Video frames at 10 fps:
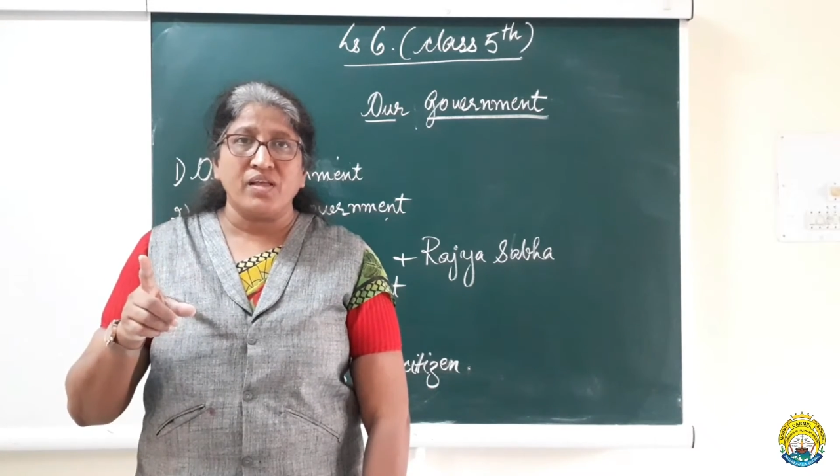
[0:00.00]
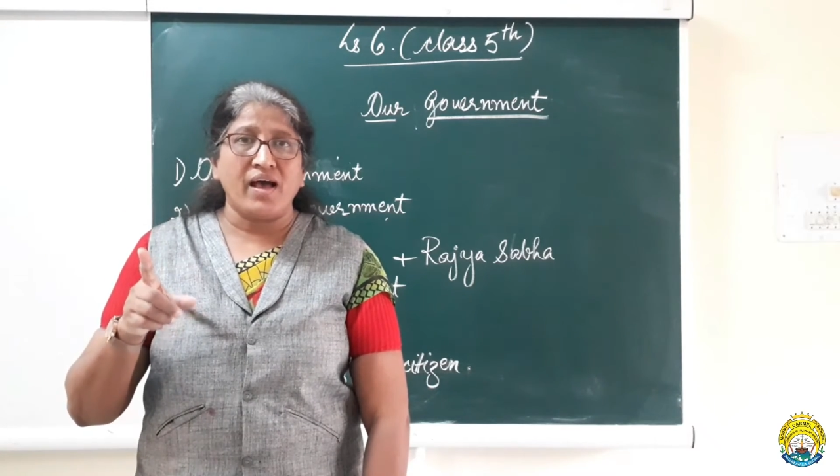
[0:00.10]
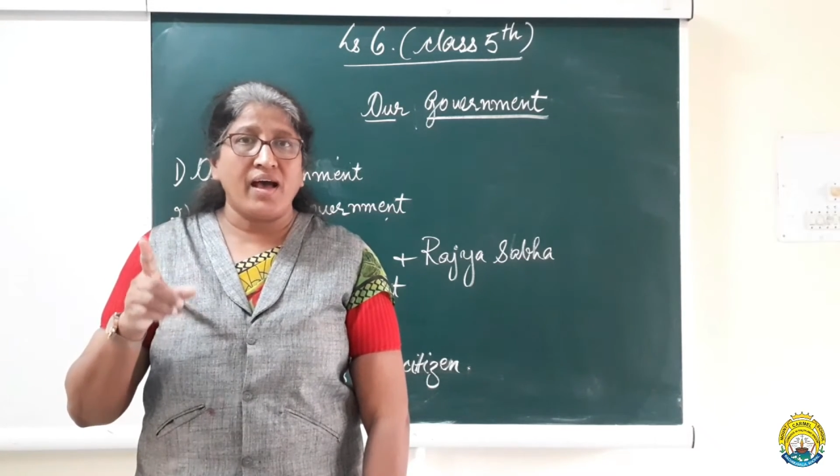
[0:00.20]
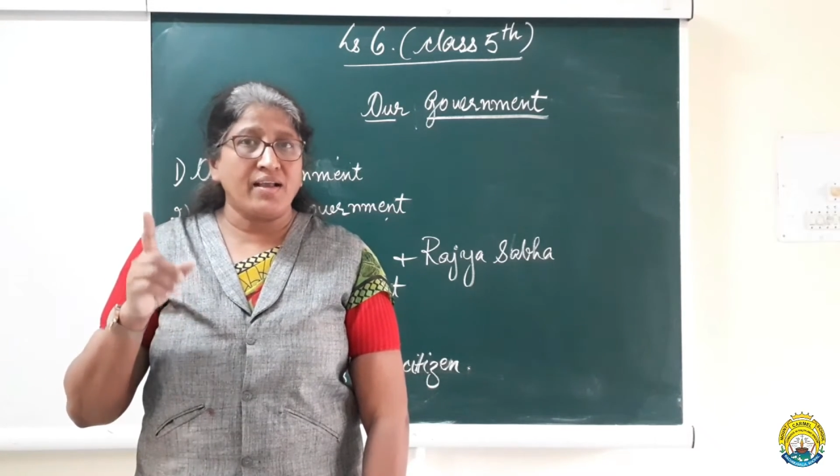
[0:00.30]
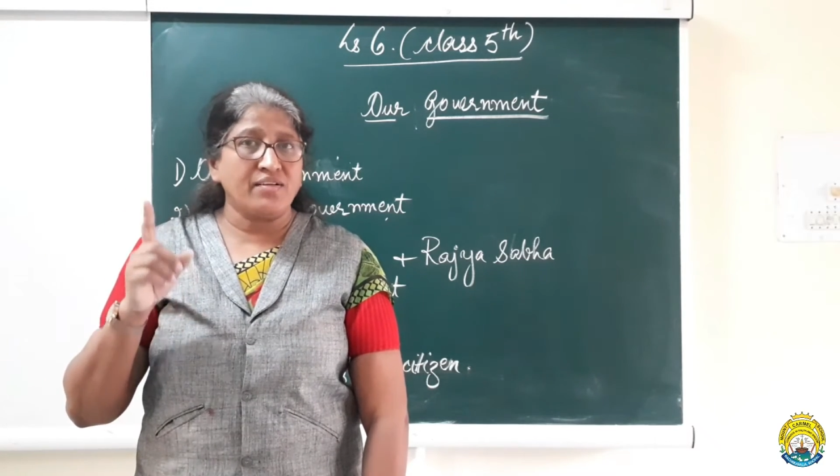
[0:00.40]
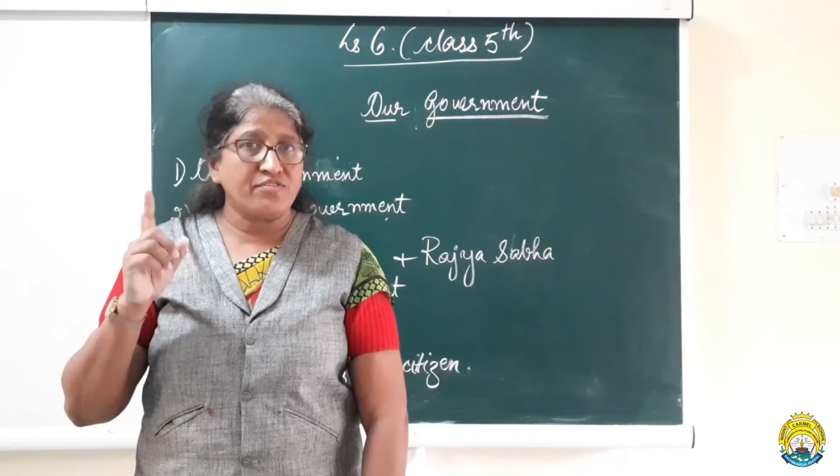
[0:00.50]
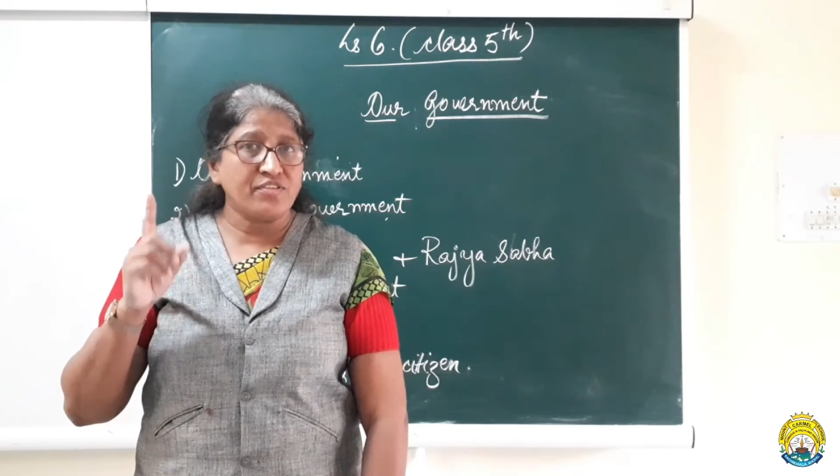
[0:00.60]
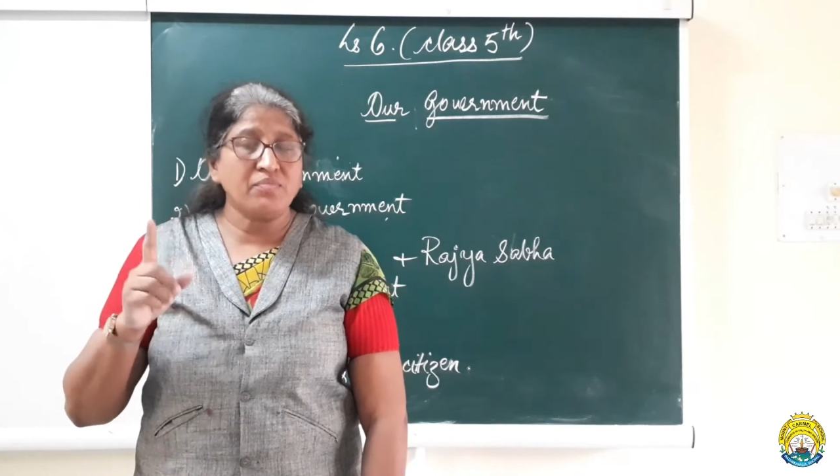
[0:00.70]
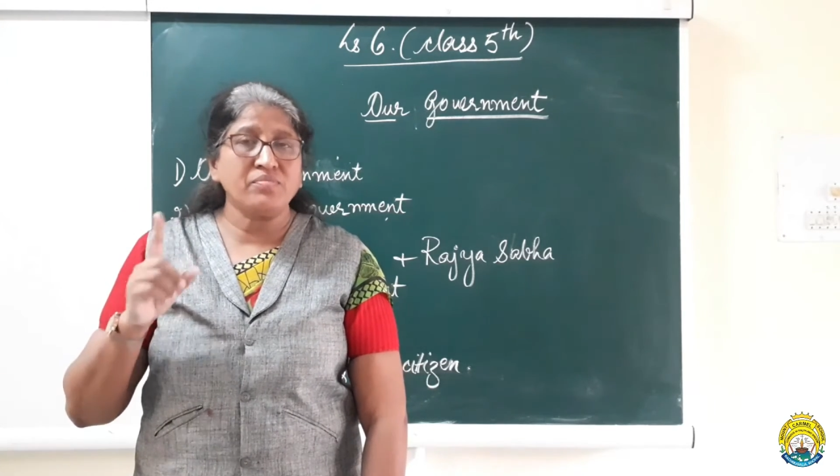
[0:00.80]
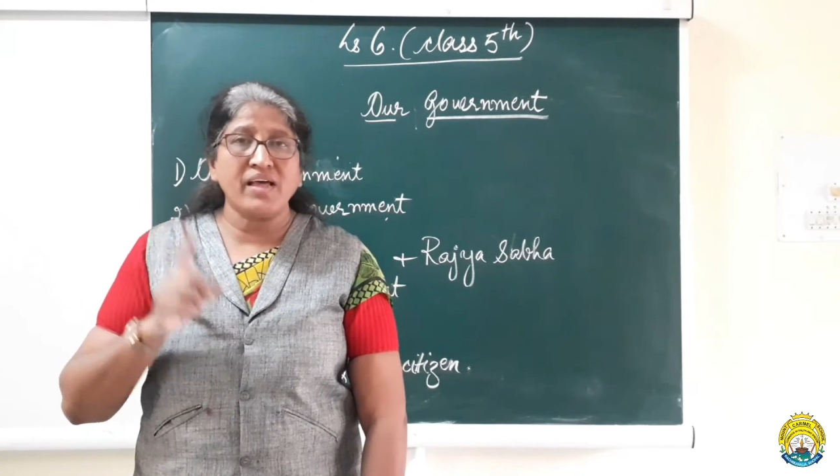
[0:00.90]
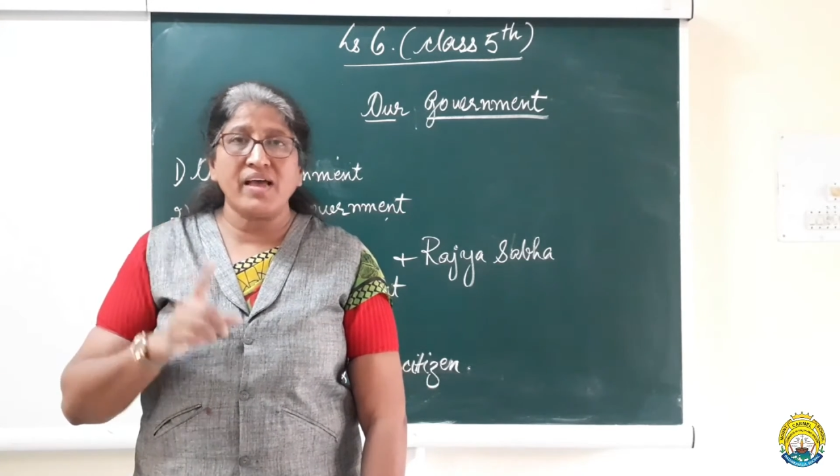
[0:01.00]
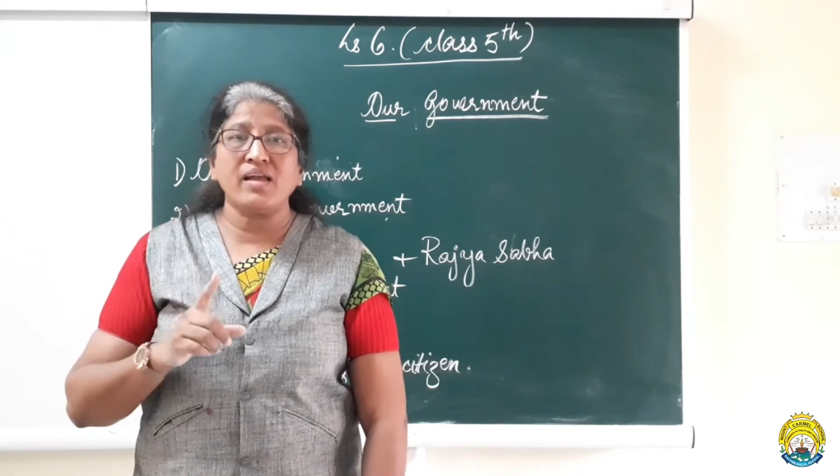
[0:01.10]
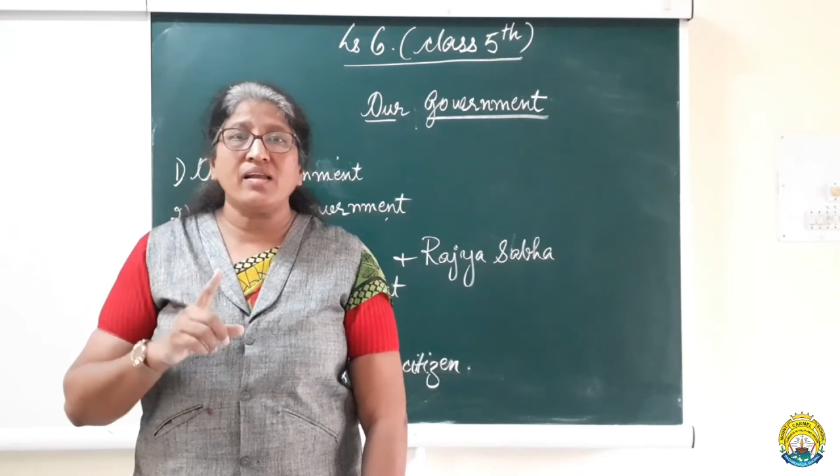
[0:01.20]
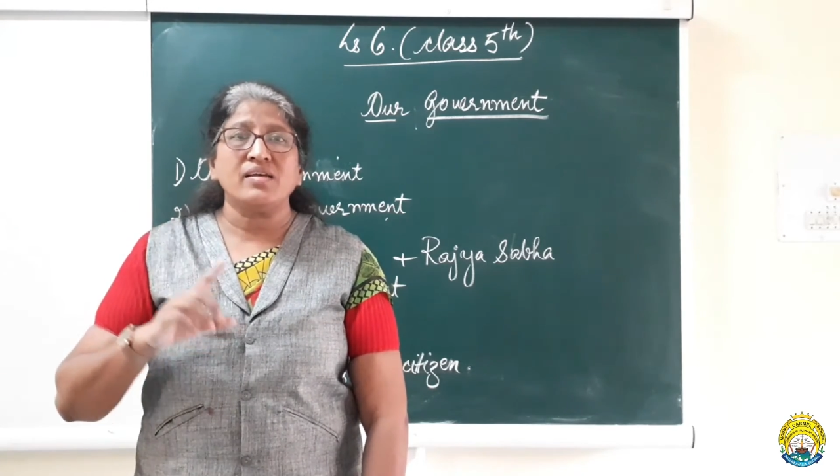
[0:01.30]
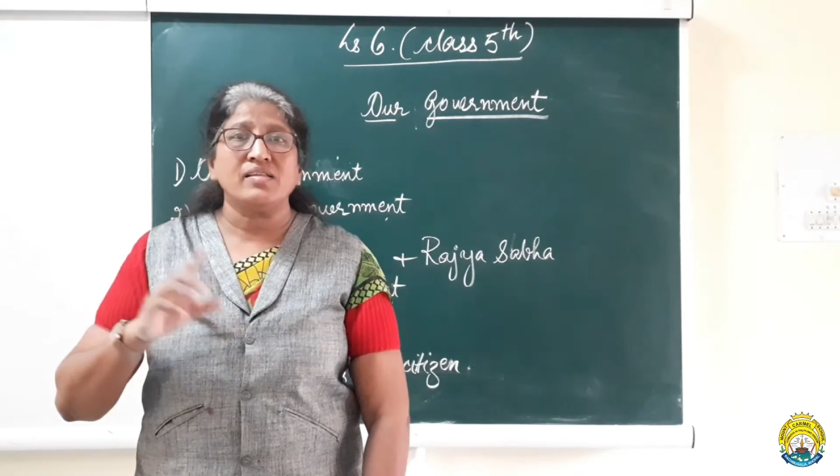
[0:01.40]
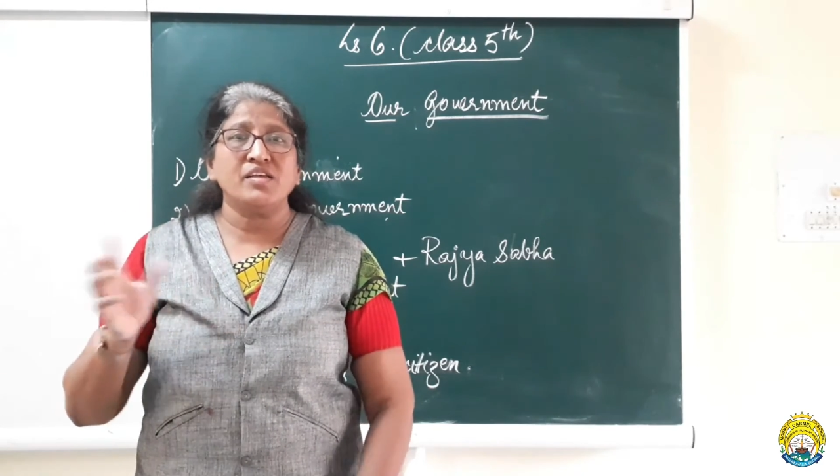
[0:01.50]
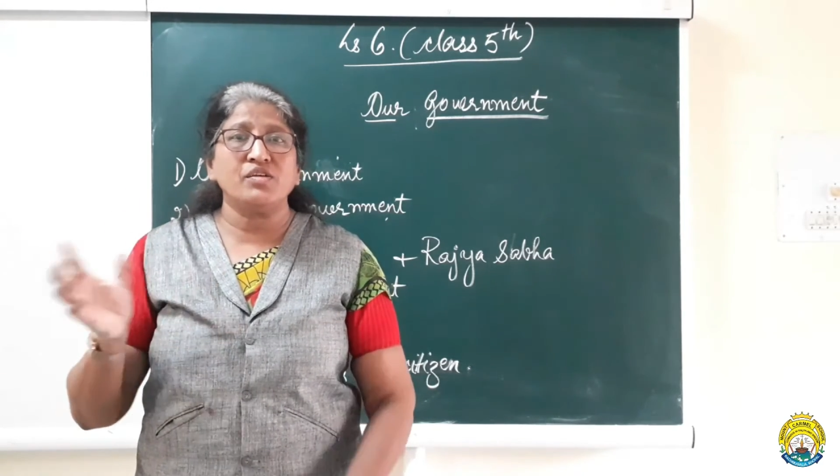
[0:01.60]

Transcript: and from there they